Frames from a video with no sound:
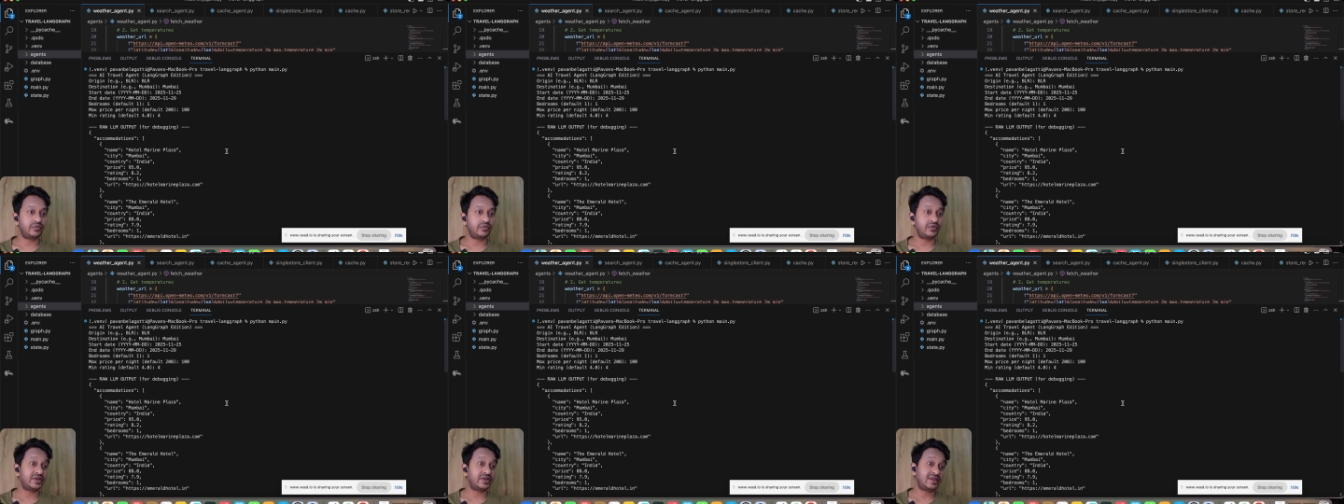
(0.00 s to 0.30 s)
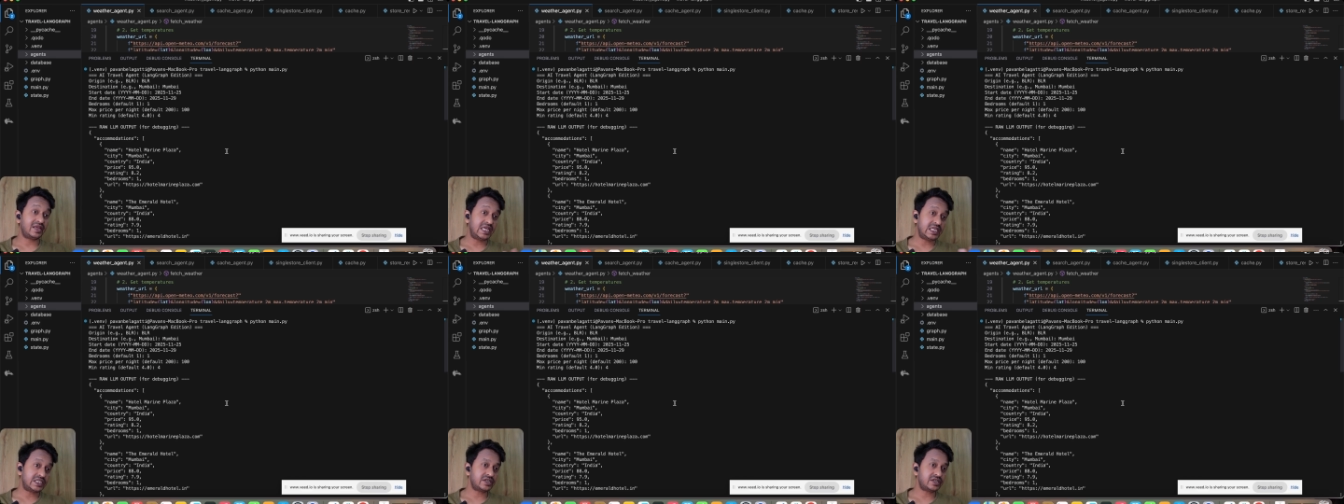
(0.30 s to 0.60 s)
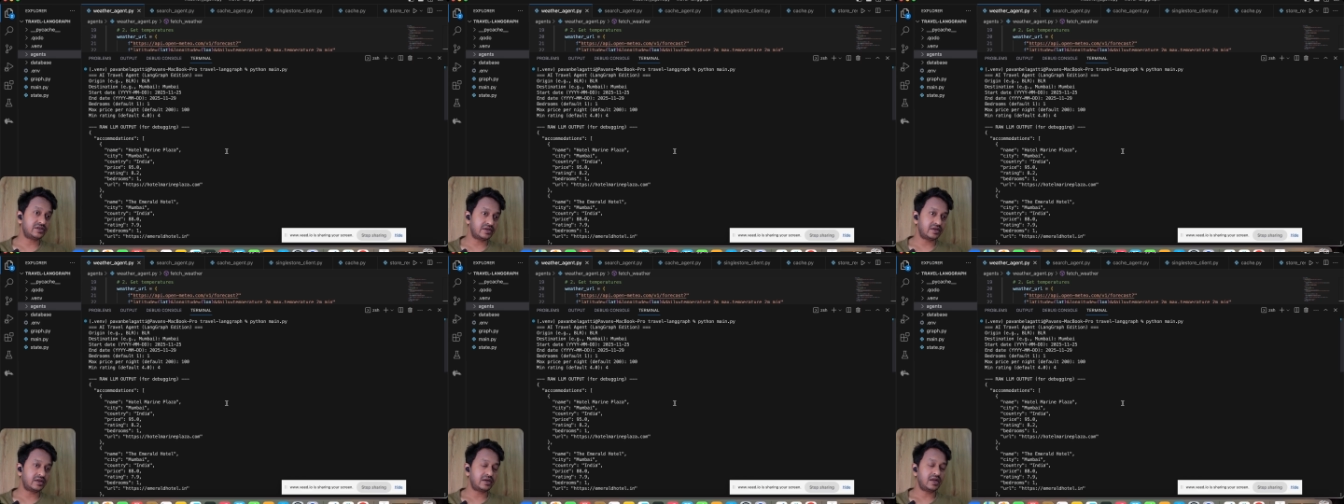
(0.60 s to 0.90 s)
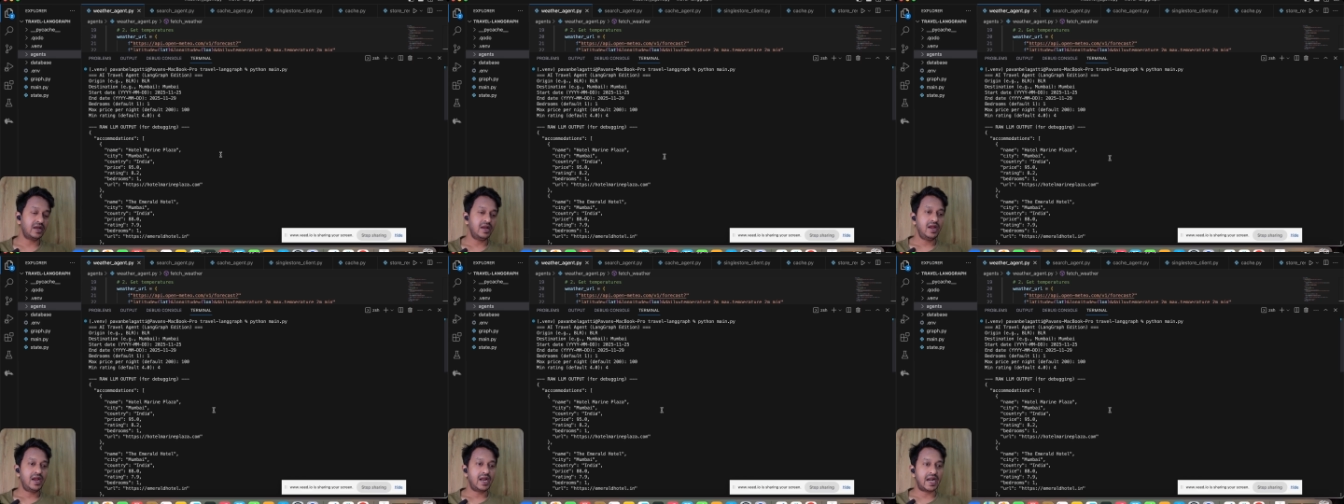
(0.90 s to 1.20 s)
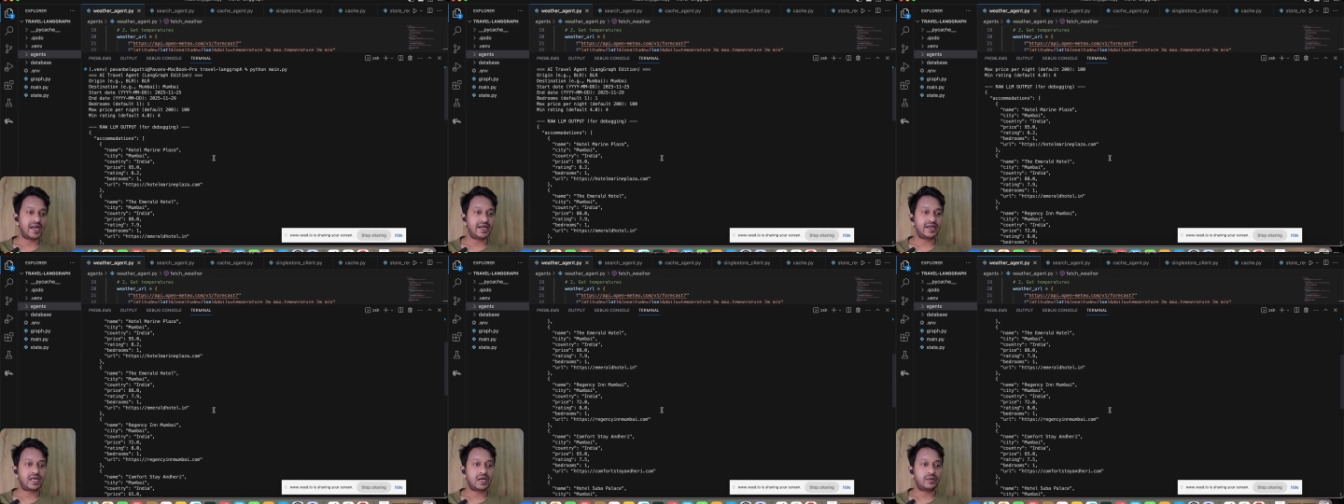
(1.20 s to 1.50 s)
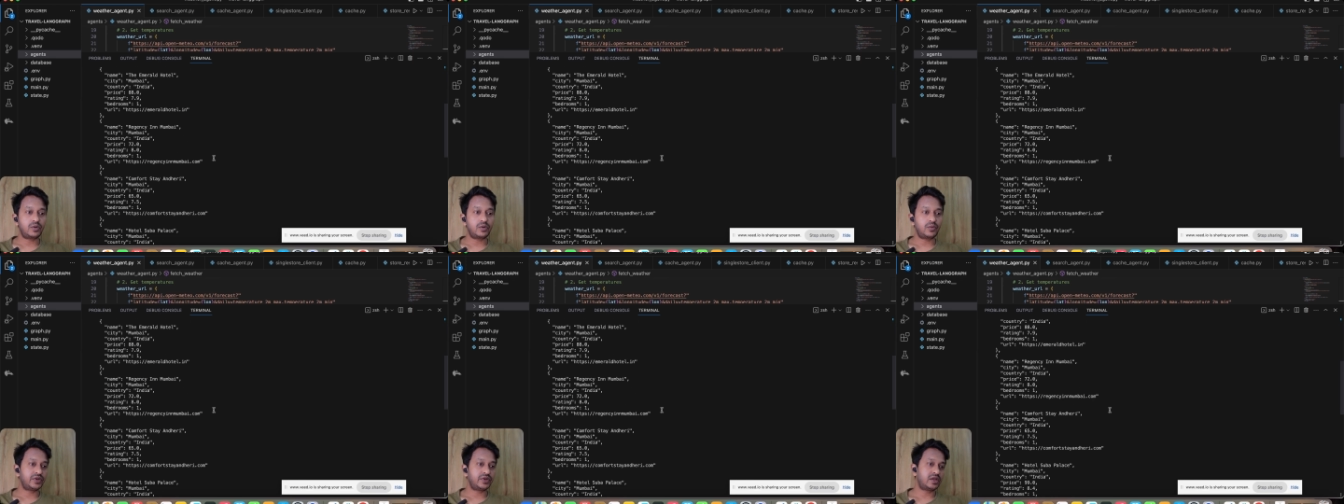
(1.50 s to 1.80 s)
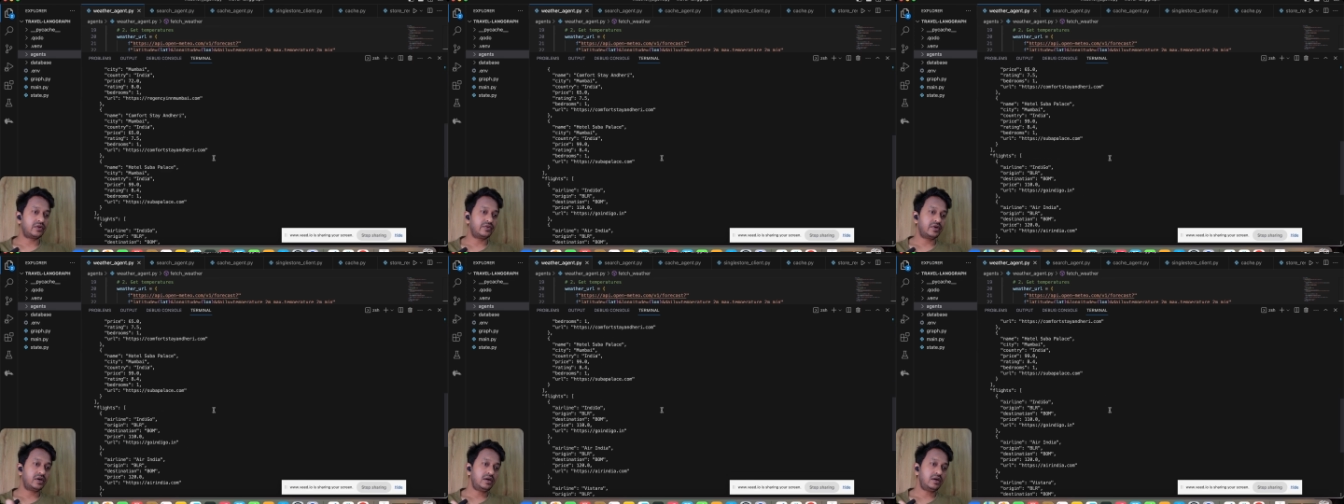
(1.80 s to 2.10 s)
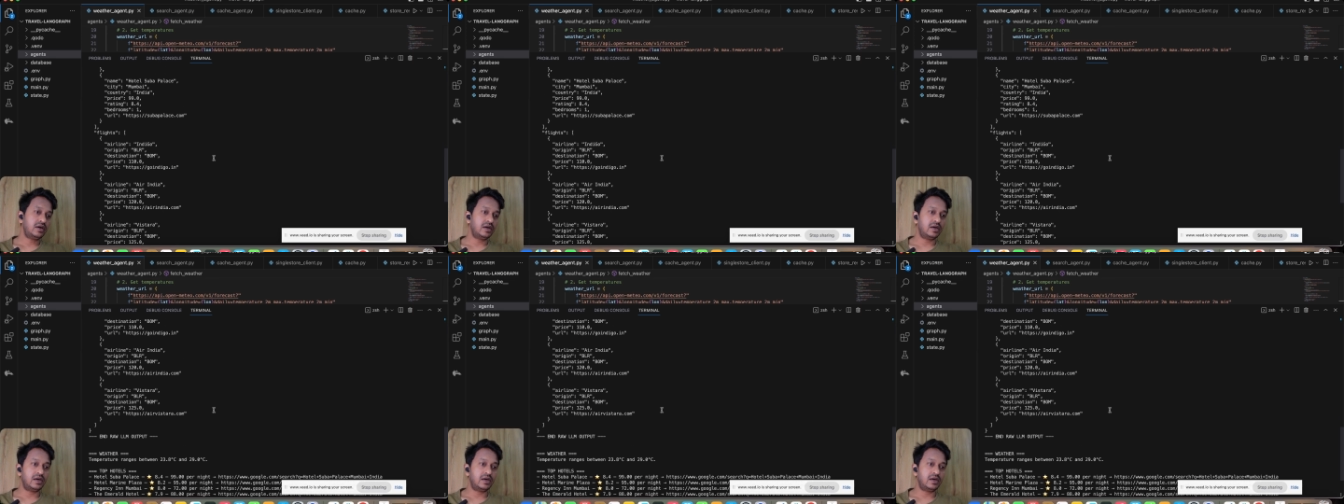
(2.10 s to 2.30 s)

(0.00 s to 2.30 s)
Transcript: with each other and come up with our